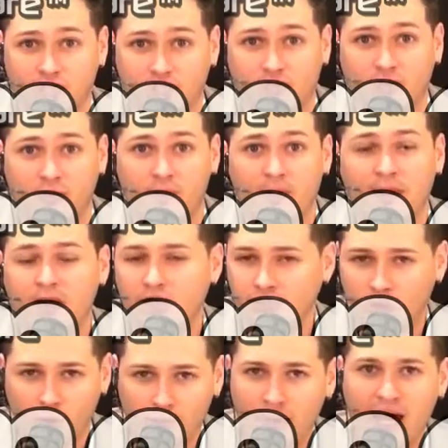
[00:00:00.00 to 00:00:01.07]
2,
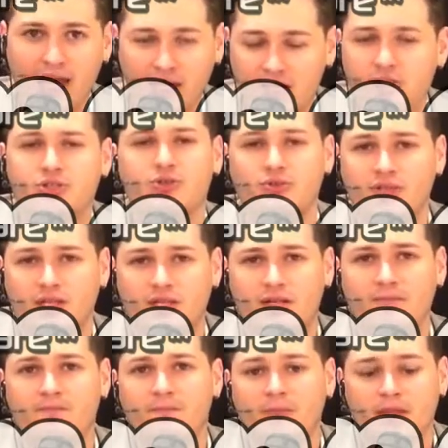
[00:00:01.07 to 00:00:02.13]
don't buy into
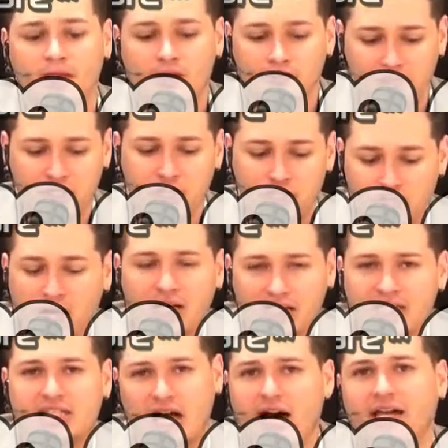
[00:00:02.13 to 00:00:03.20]
the junk
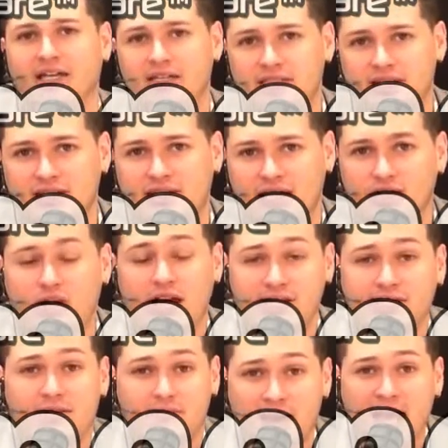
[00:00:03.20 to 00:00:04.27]
science that
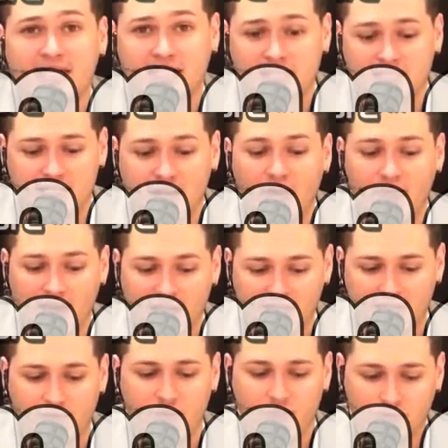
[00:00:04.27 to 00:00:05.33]
tries to mask itself
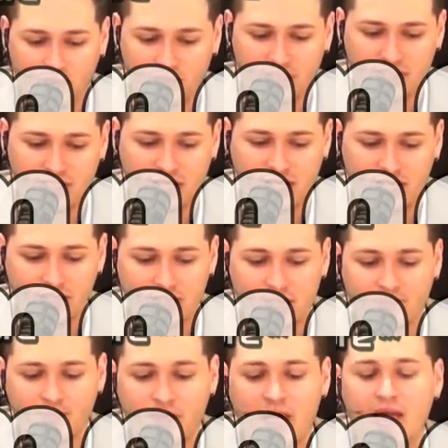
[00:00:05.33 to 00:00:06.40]
as if it's real science.
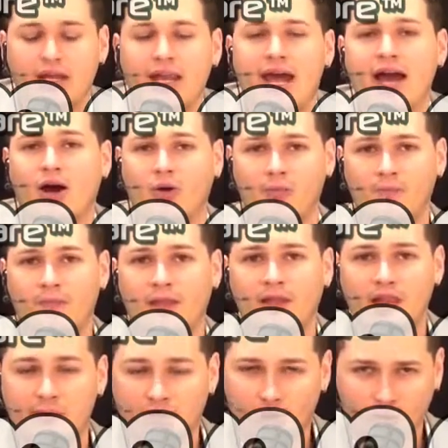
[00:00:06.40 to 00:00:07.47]
Now,
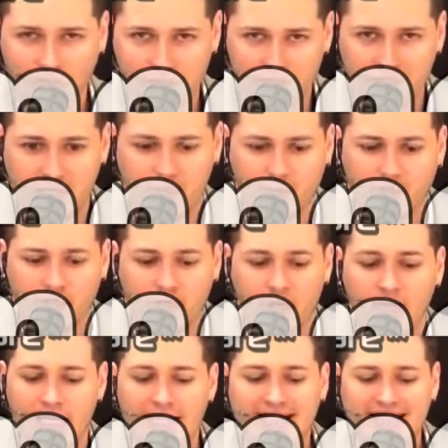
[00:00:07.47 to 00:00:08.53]
let me go a little deeper
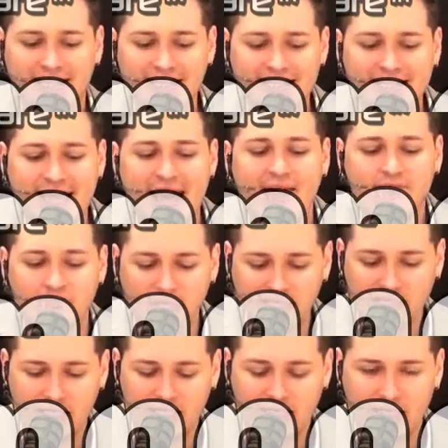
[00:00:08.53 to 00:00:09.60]
here. Does that
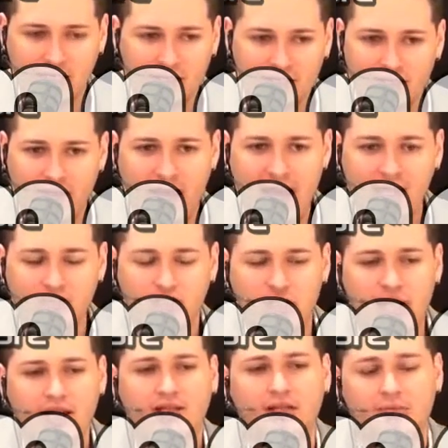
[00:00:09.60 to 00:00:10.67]
mean that
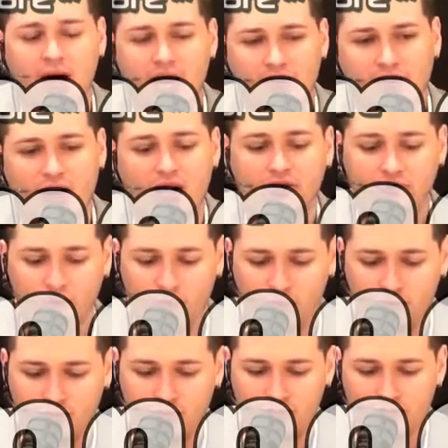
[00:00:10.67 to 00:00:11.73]
genetically modified
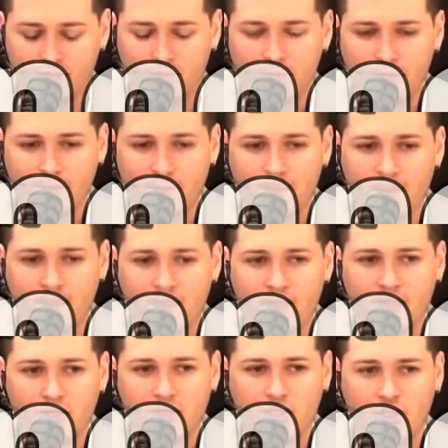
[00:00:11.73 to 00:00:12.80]
foods
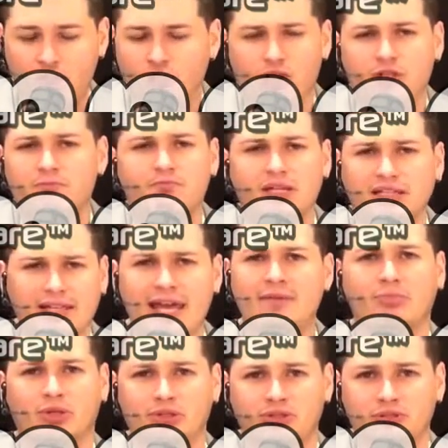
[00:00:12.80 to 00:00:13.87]
shouldn't be
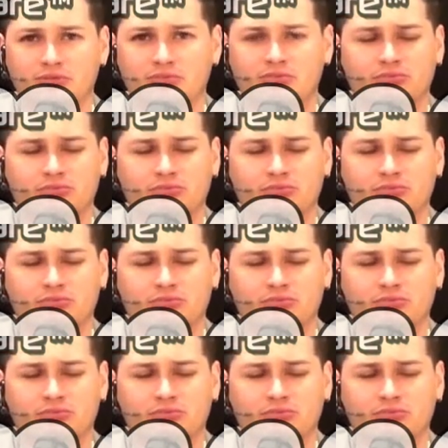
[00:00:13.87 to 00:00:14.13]
labeled?